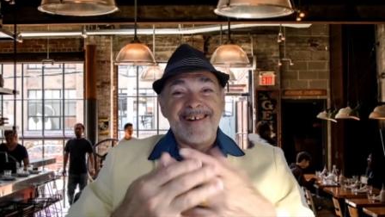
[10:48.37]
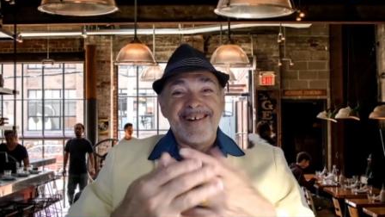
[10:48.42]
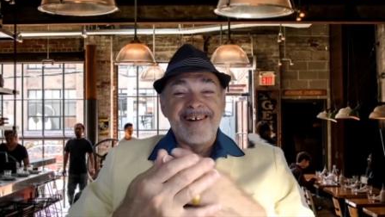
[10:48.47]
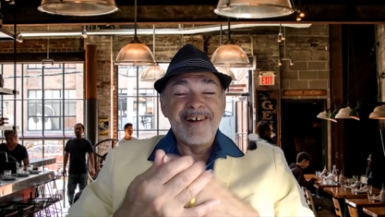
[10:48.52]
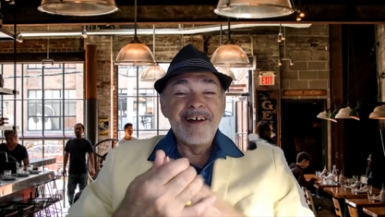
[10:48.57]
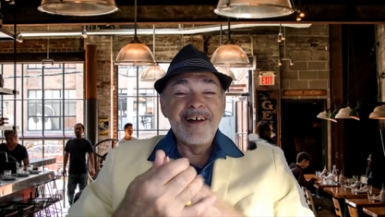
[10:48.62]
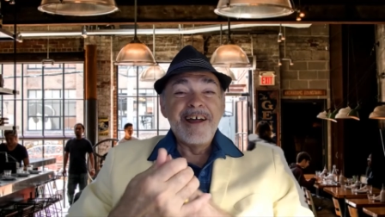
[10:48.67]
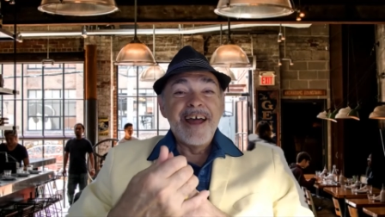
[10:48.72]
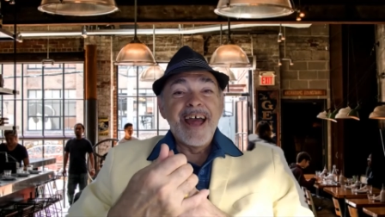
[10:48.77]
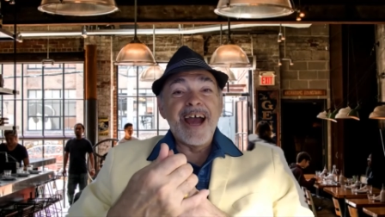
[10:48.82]

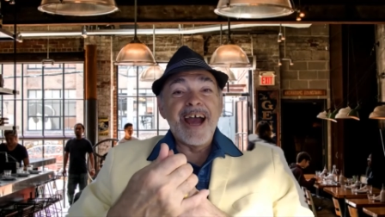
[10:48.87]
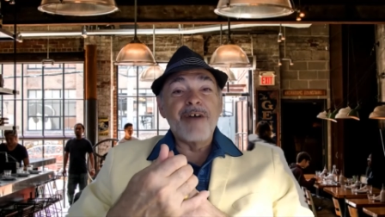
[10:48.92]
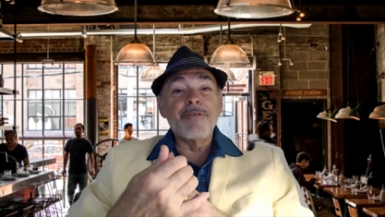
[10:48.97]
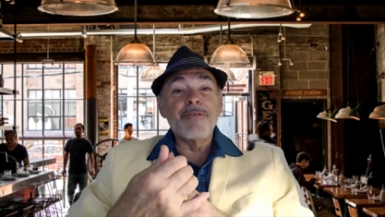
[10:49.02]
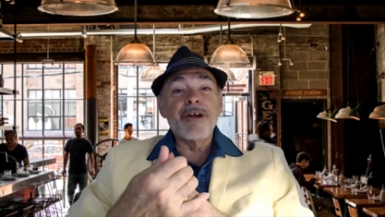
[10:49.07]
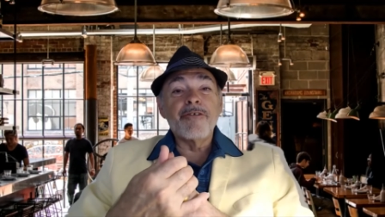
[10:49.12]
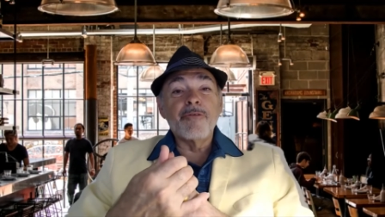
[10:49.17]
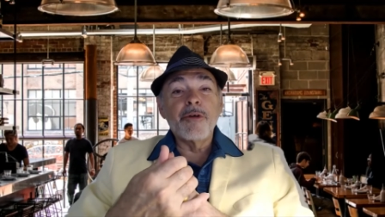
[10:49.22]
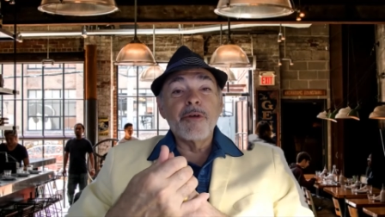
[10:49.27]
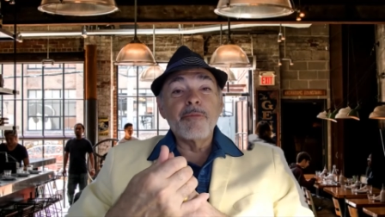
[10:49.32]
However, we
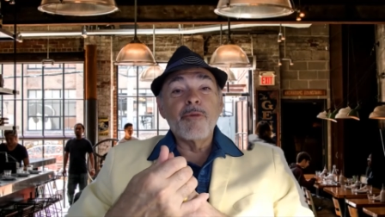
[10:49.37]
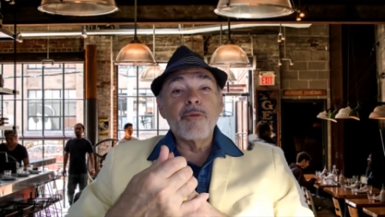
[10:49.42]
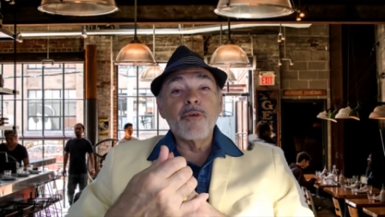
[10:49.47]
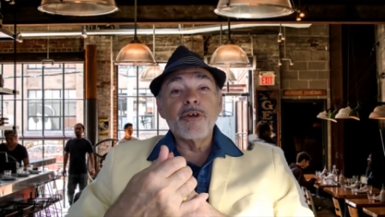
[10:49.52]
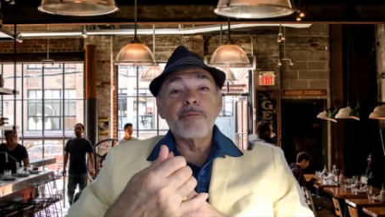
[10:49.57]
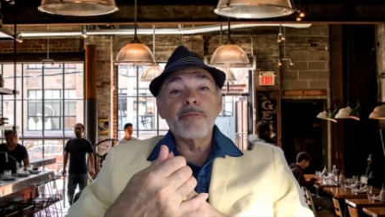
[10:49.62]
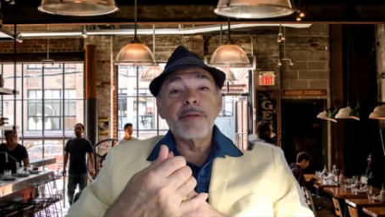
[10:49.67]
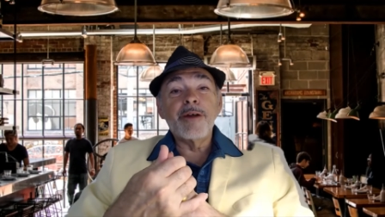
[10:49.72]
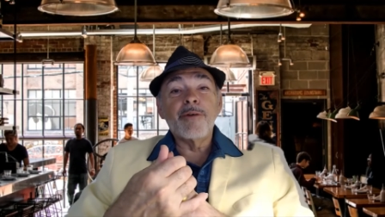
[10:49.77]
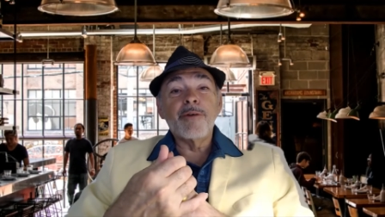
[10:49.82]
wanted to be
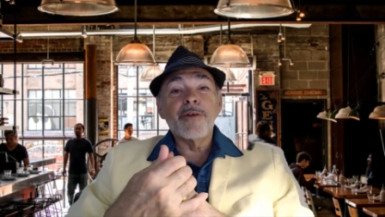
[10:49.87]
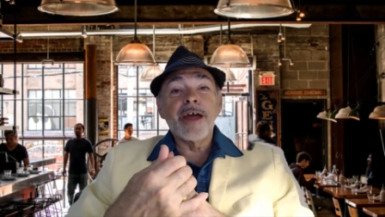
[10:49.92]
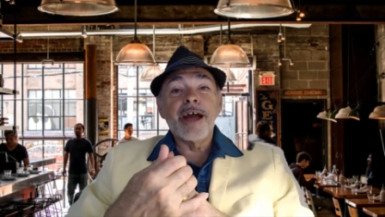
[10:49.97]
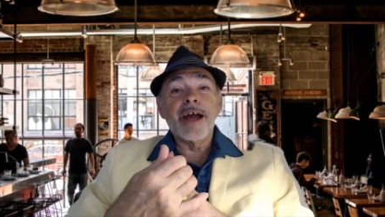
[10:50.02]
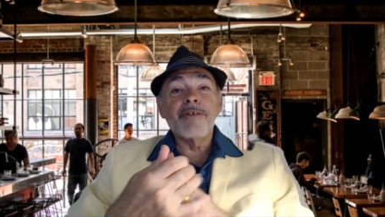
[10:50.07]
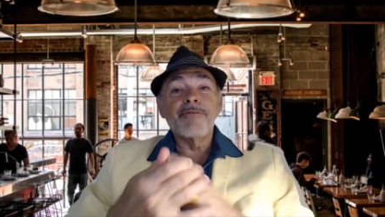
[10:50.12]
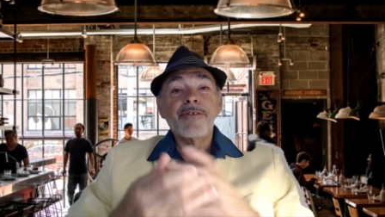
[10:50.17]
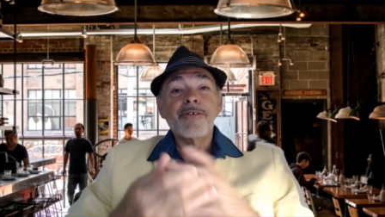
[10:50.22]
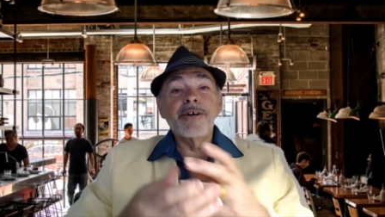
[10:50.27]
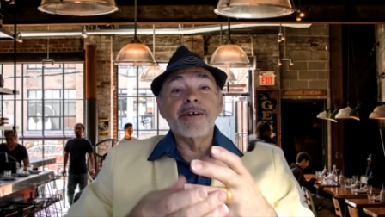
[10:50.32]
able to have
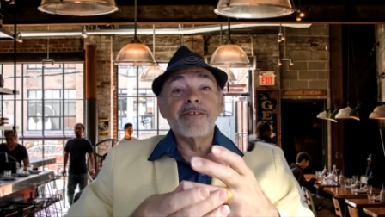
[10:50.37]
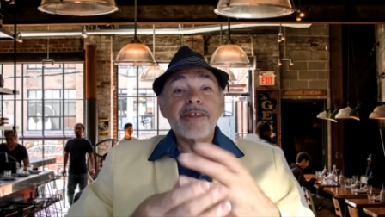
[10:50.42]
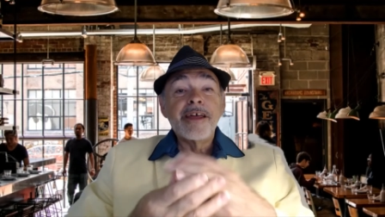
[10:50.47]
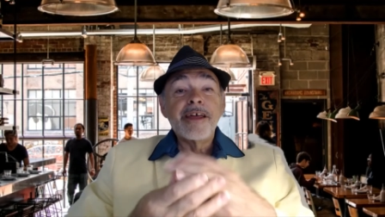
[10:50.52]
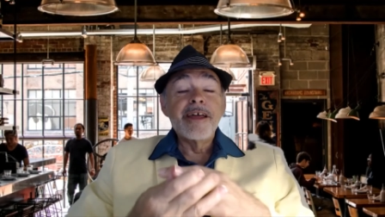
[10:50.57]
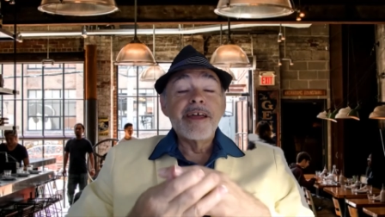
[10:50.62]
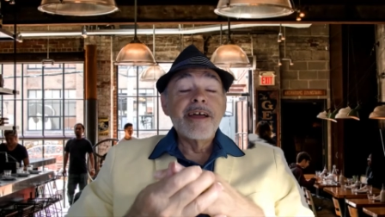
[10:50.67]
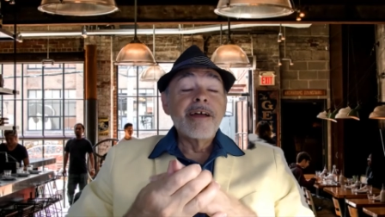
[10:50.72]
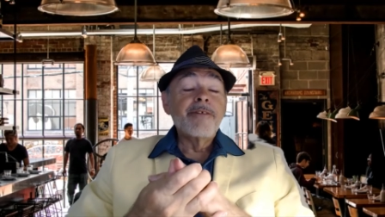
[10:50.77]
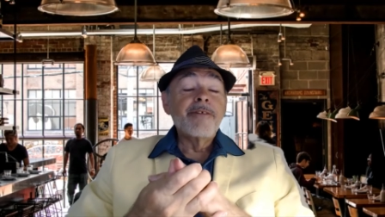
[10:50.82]
fun.
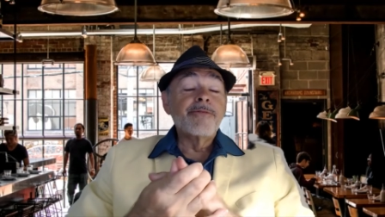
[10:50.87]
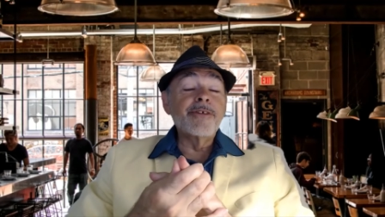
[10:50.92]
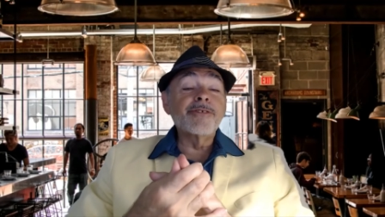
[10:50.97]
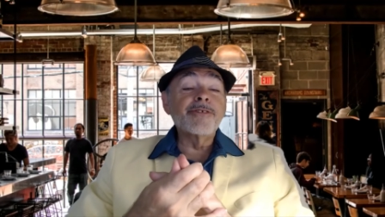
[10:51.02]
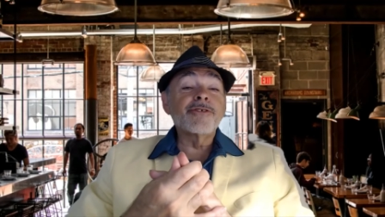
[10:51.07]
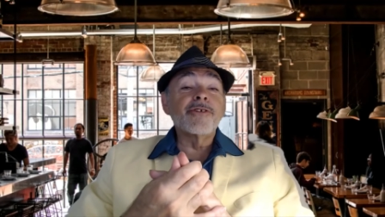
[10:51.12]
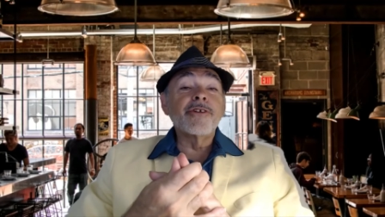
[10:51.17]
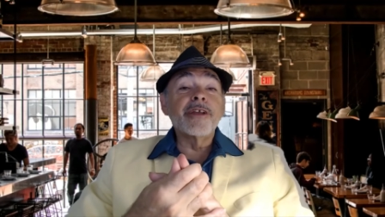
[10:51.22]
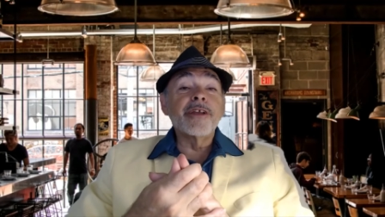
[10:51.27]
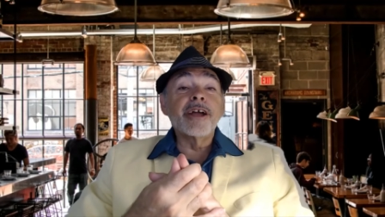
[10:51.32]
This turned
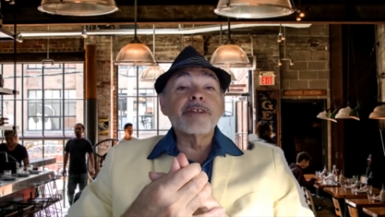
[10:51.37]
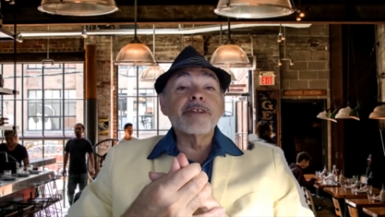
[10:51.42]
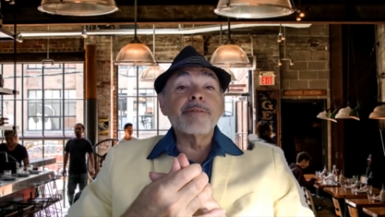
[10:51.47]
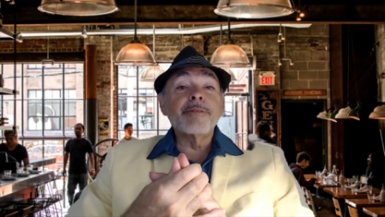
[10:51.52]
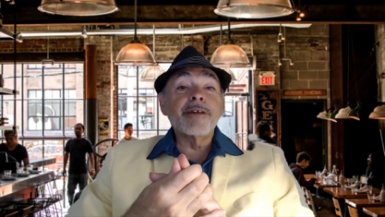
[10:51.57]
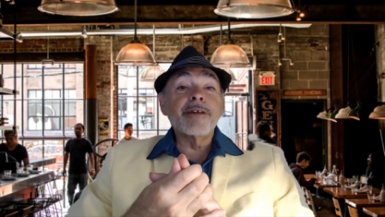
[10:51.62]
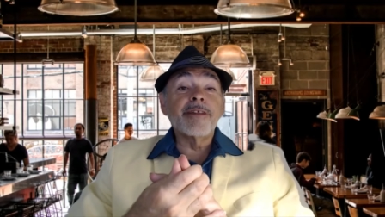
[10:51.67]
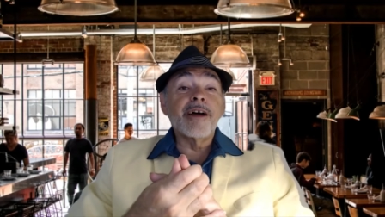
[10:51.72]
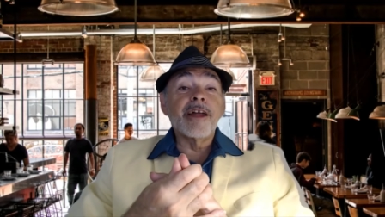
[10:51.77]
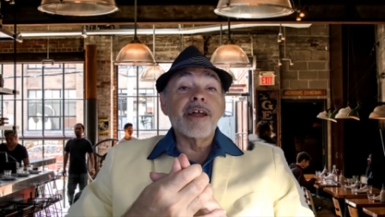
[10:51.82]
out to be a lot
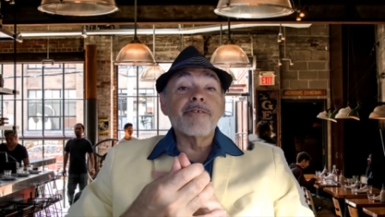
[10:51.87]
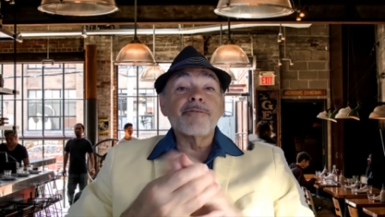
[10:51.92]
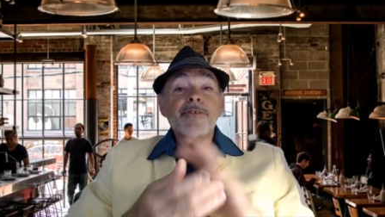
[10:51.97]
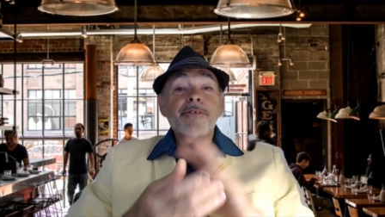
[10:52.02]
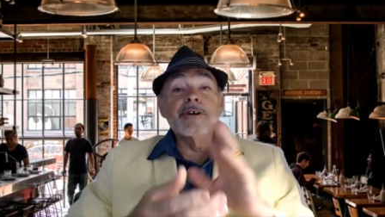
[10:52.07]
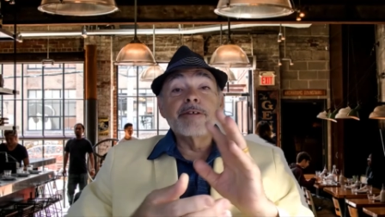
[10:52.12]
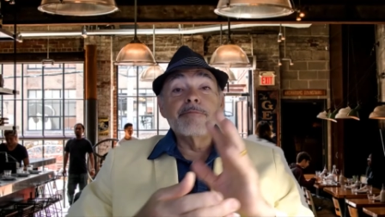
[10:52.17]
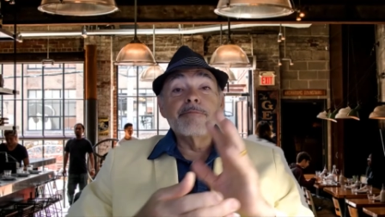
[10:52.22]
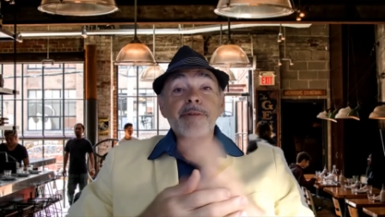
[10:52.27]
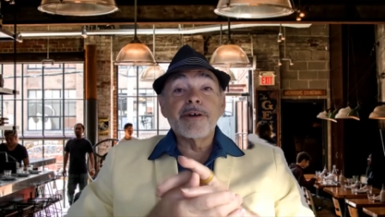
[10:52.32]
of fun
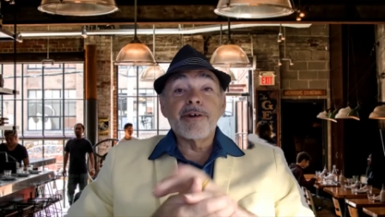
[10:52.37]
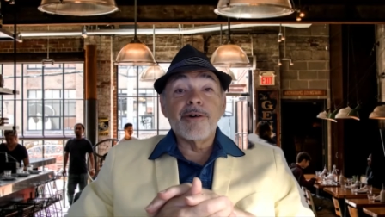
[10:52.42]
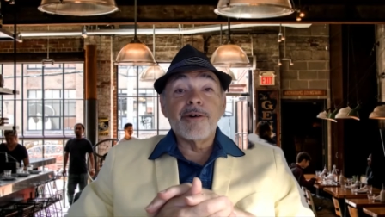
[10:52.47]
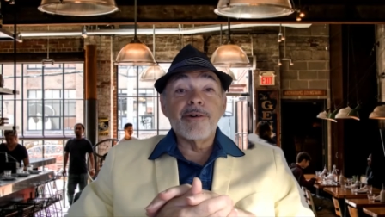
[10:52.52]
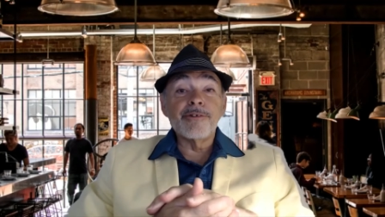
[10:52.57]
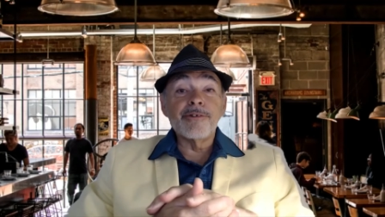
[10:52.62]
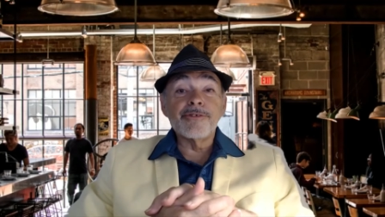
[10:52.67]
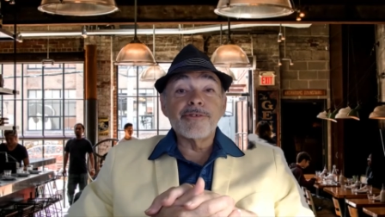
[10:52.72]
because